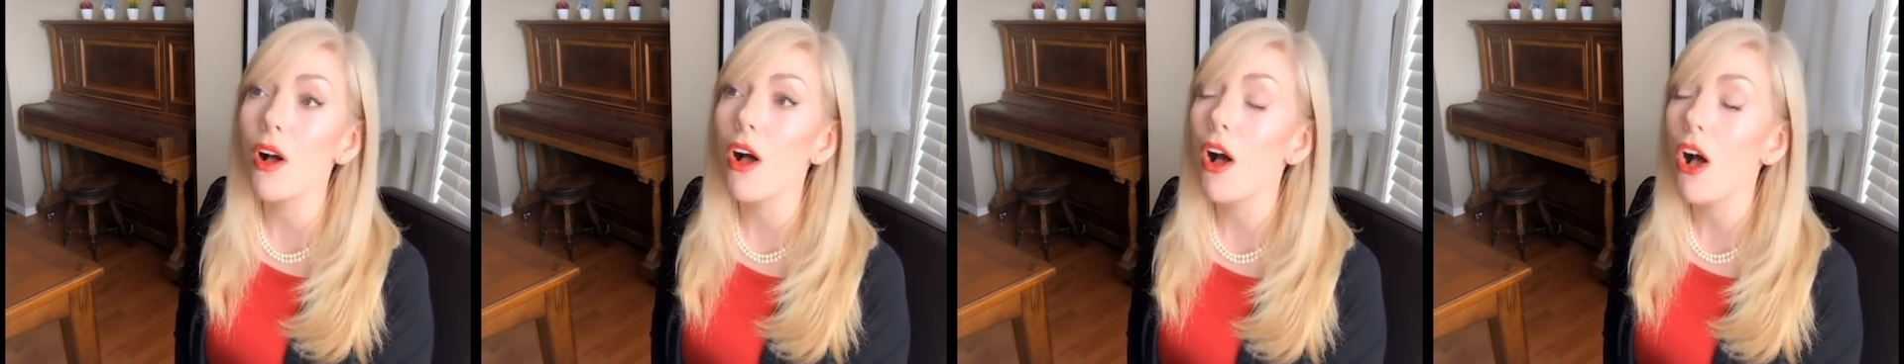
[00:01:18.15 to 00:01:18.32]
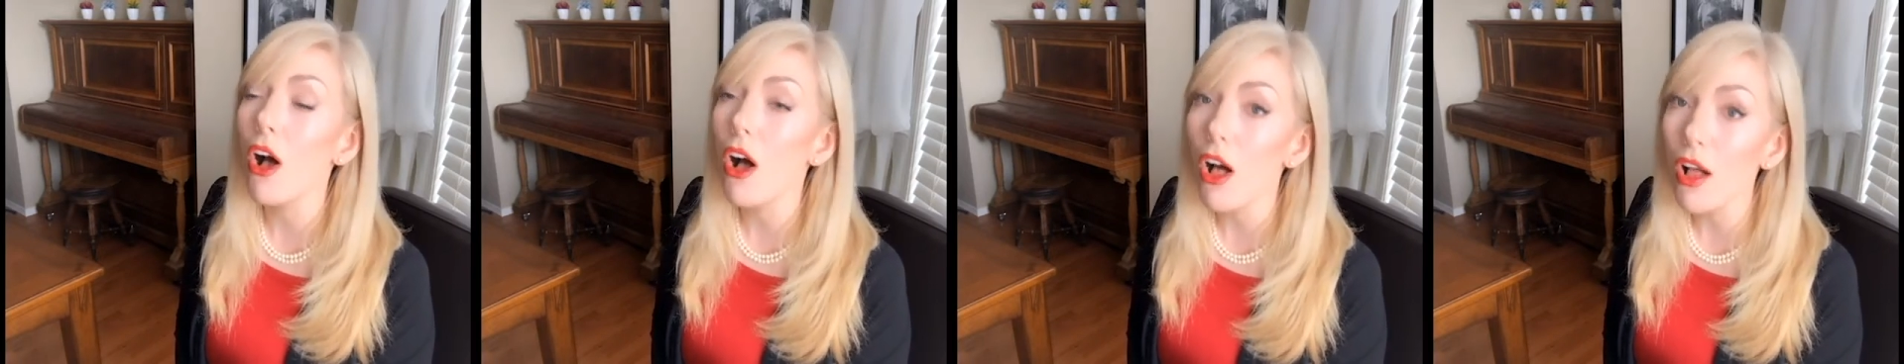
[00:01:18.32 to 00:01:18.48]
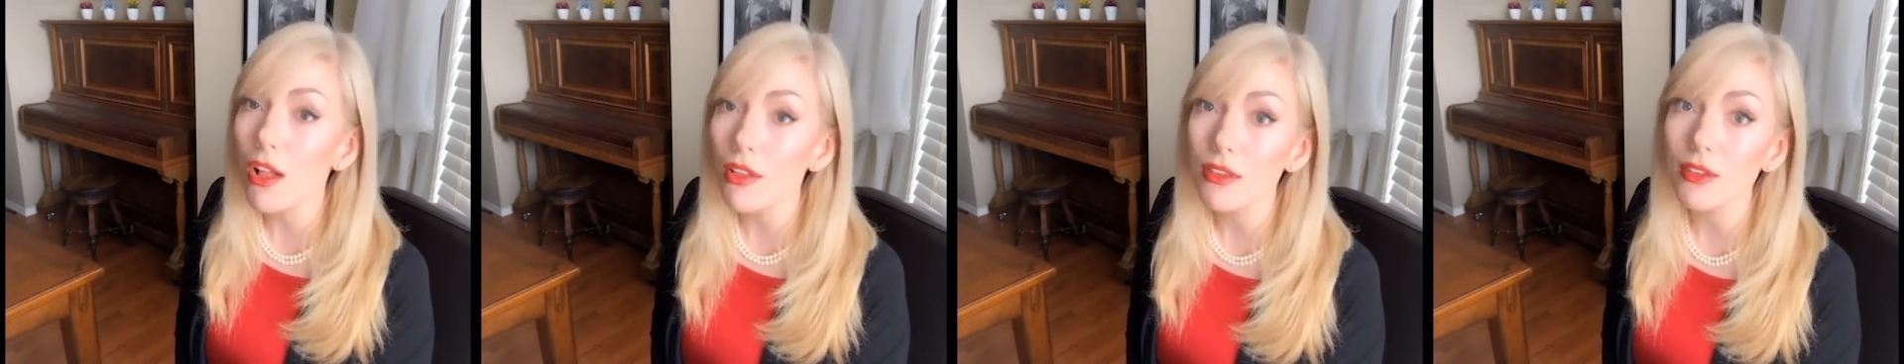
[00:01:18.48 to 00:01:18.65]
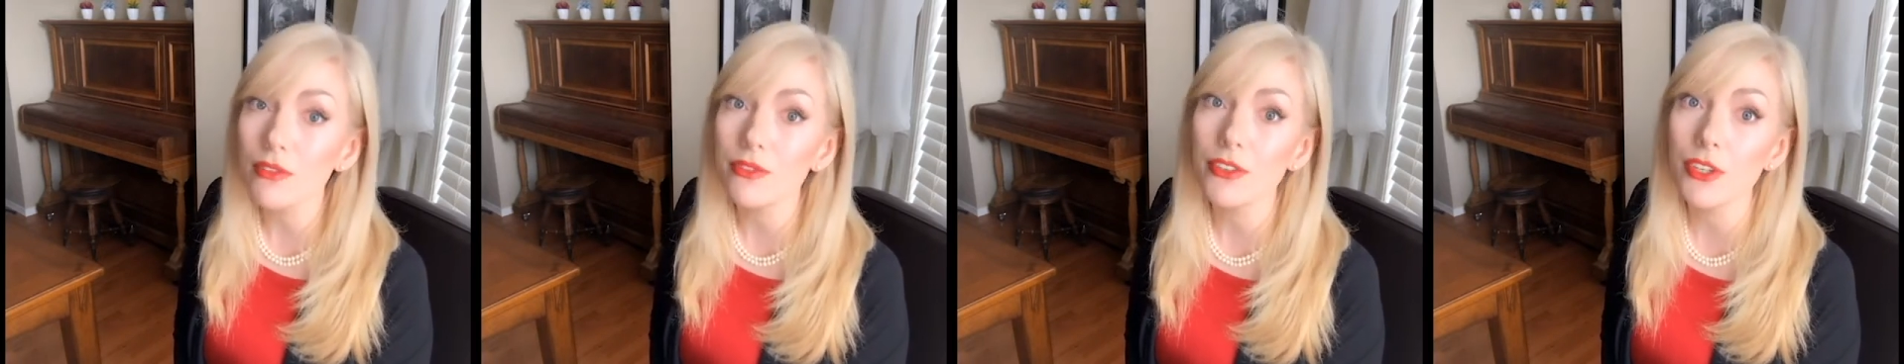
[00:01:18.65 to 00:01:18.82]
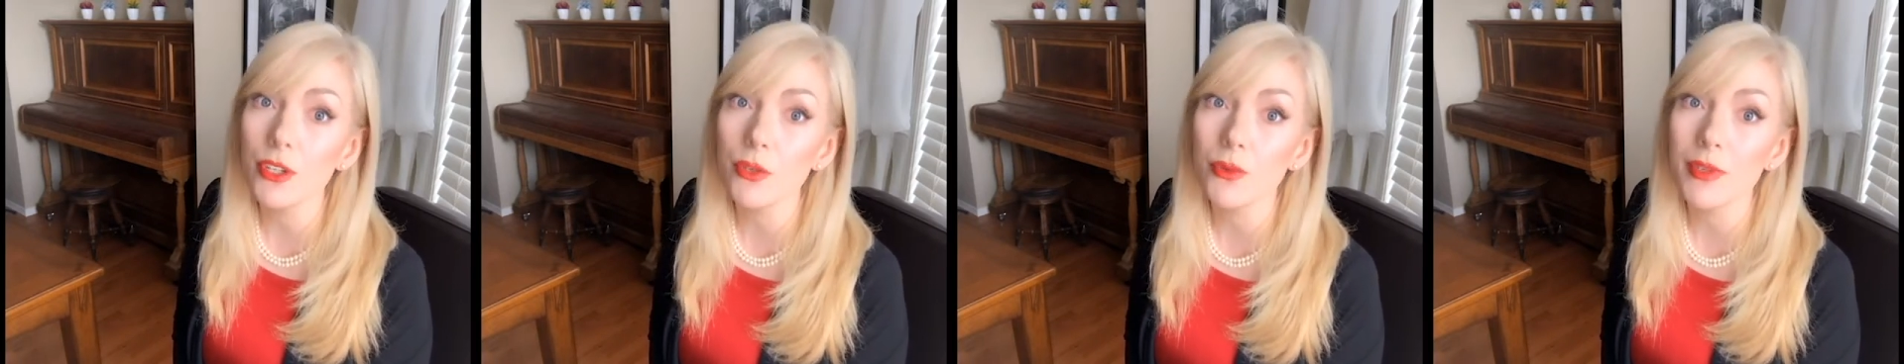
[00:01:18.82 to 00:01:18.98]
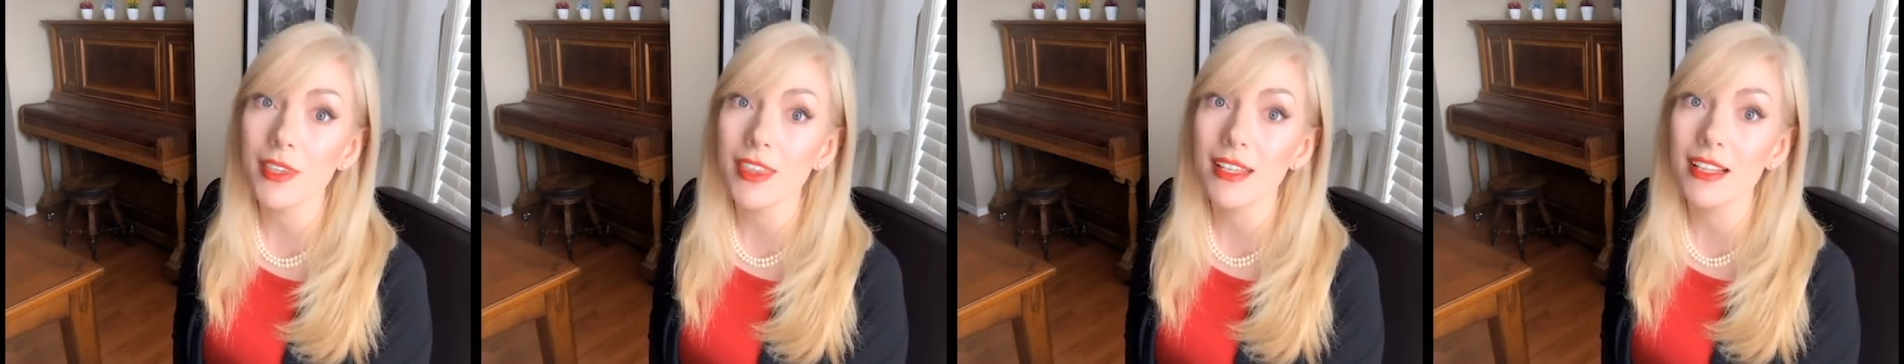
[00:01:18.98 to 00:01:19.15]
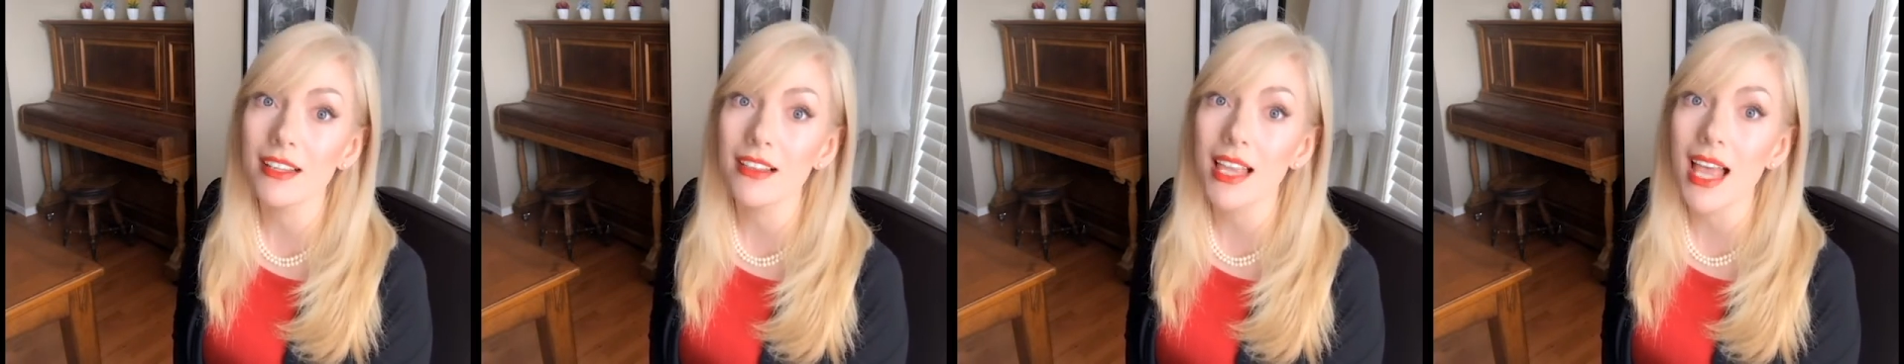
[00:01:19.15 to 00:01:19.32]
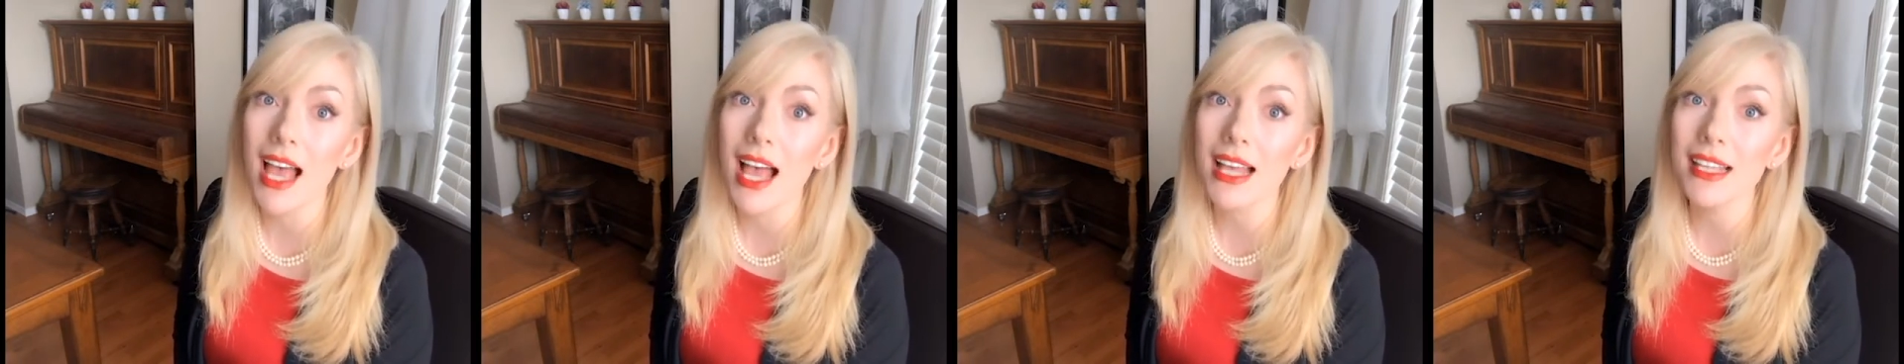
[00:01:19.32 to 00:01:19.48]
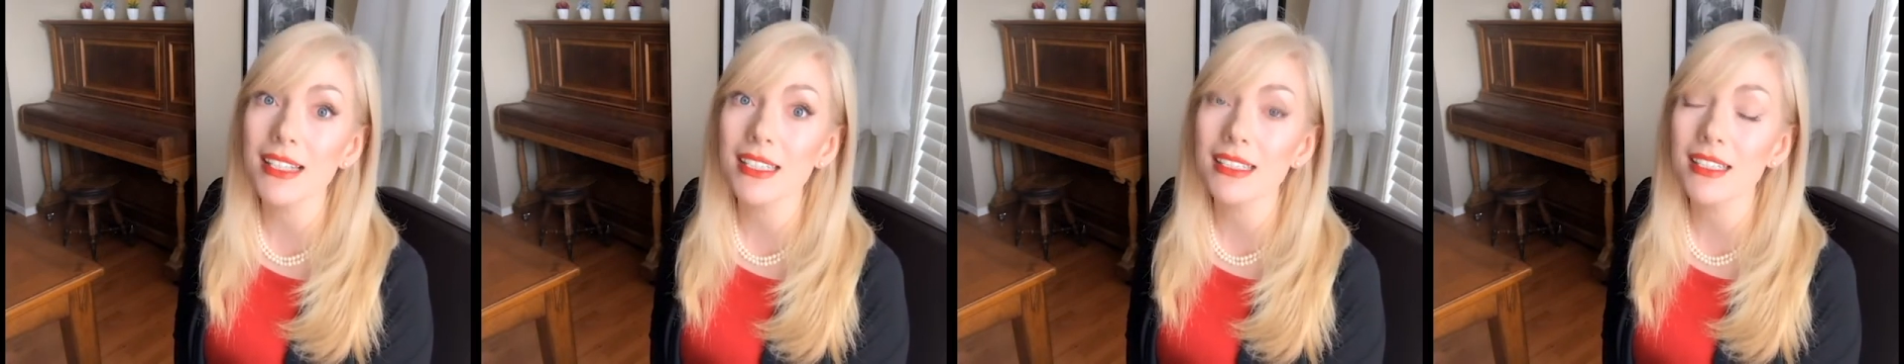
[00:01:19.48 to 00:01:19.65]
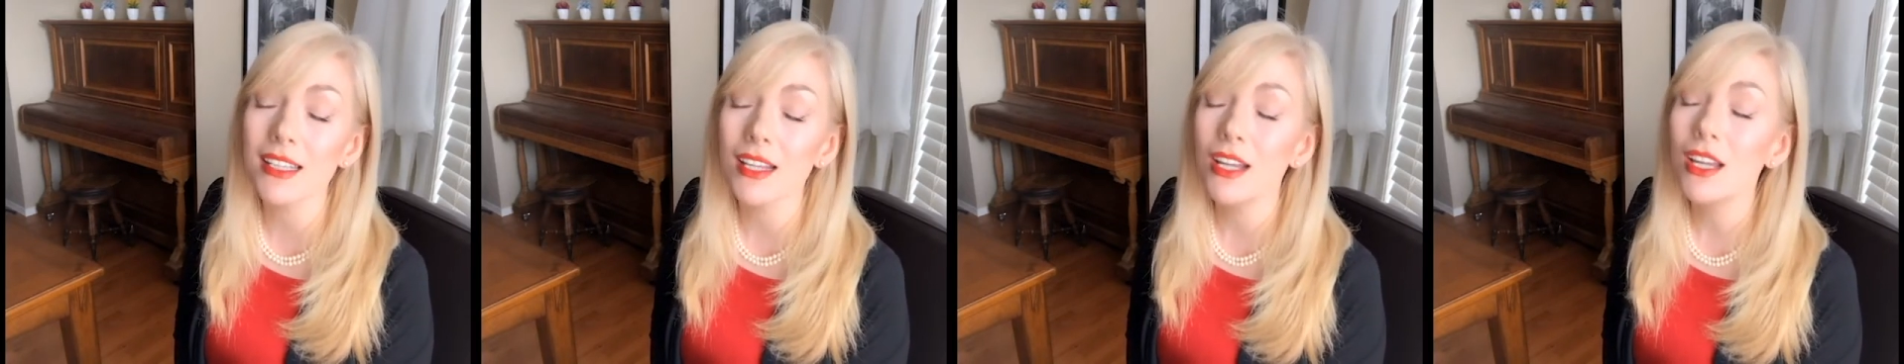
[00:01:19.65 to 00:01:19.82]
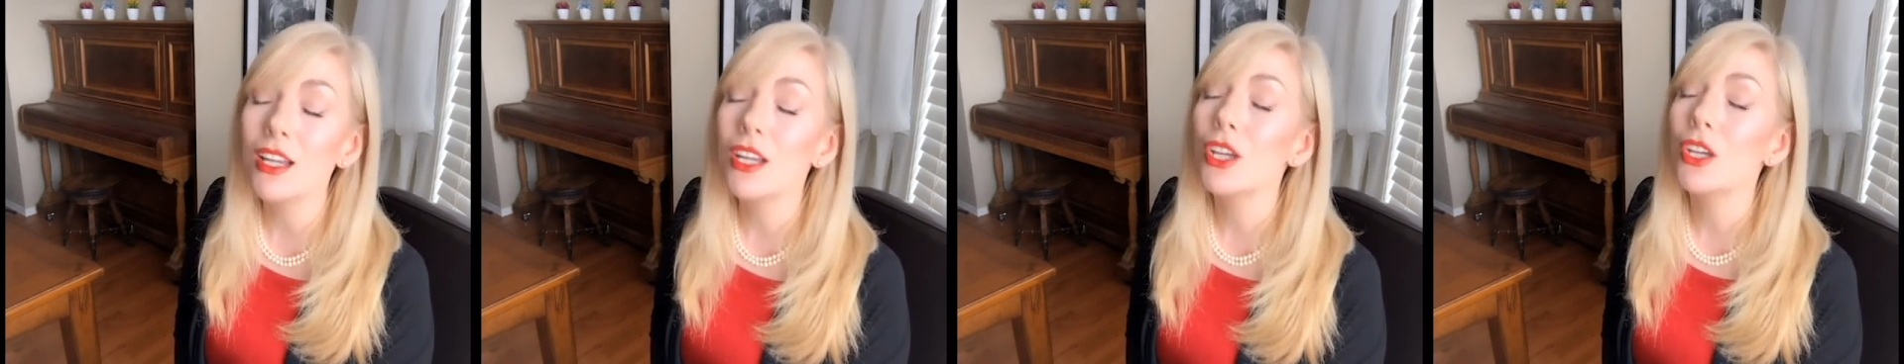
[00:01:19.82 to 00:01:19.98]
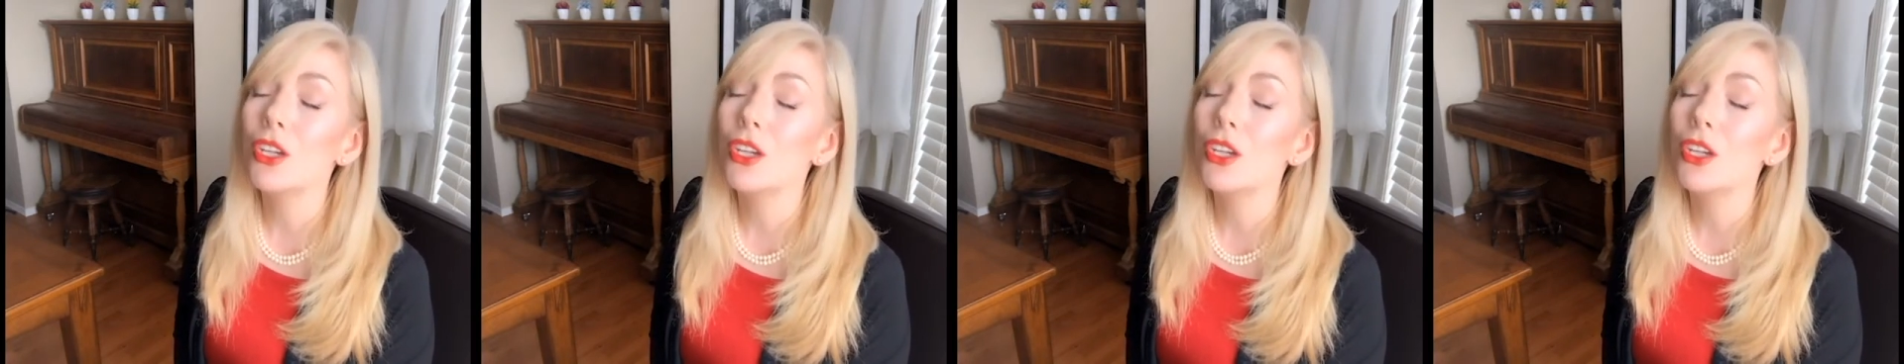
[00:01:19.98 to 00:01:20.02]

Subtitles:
all of you in the class.